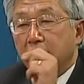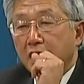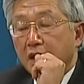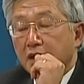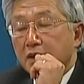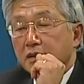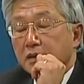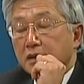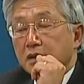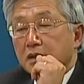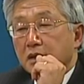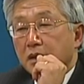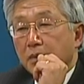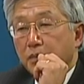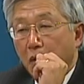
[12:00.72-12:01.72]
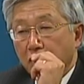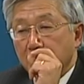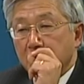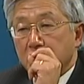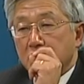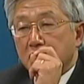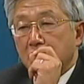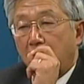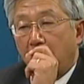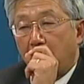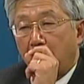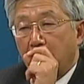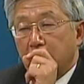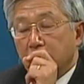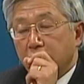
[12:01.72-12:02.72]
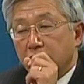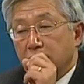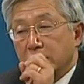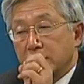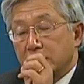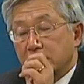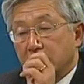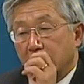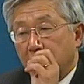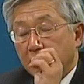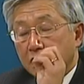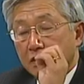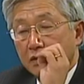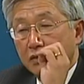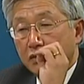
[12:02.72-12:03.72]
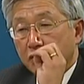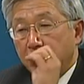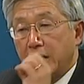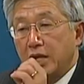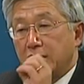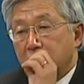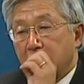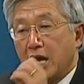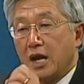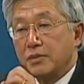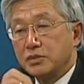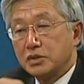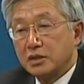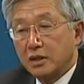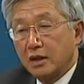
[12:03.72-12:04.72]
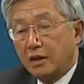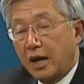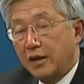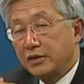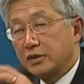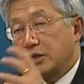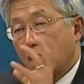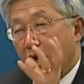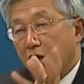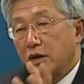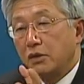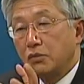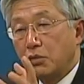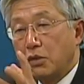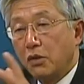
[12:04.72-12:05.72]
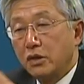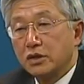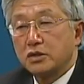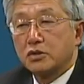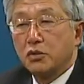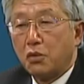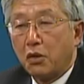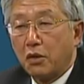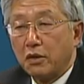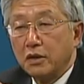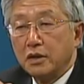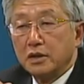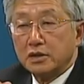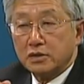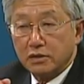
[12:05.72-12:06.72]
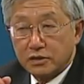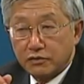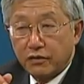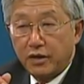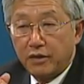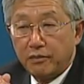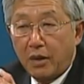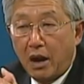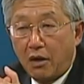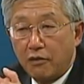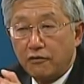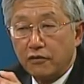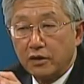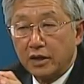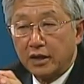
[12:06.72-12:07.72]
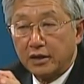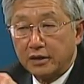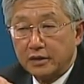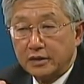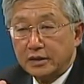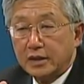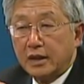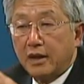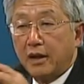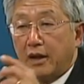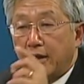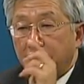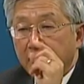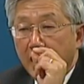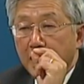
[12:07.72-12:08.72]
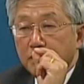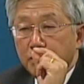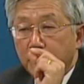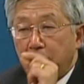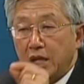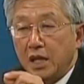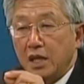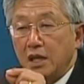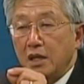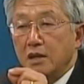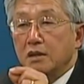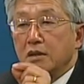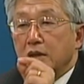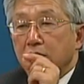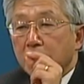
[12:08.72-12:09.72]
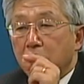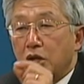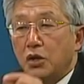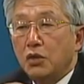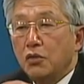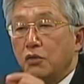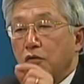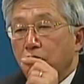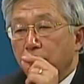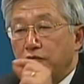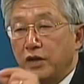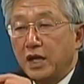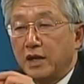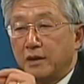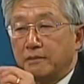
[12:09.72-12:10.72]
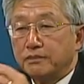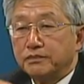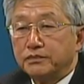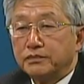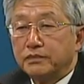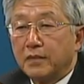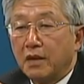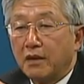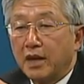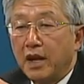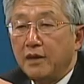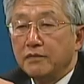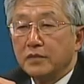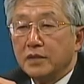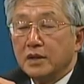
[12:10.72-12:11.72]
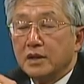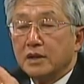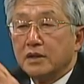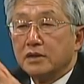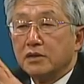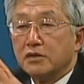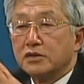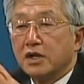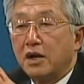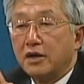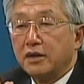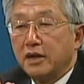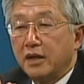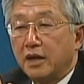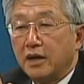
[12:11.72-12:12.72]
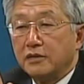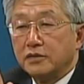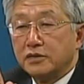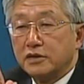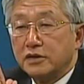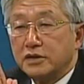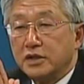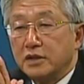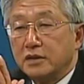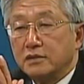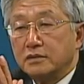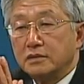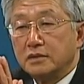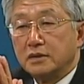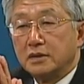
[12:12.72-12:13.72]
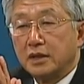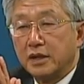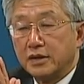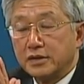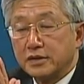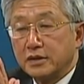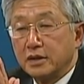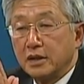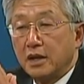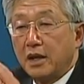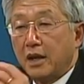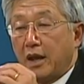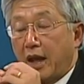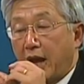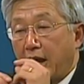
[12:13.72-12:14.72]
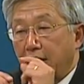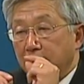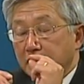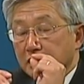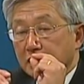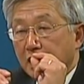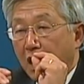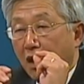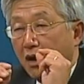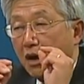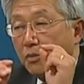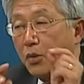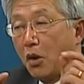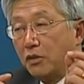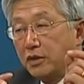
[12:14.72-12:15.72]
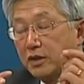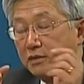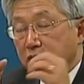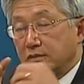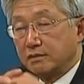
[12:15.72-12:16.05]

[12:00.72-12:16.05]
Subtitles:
a bonus card with 3 times the entire word score, so it's a very powerful letter. And then P, Q, V, okay? Those are the 13 letters. And our opponent,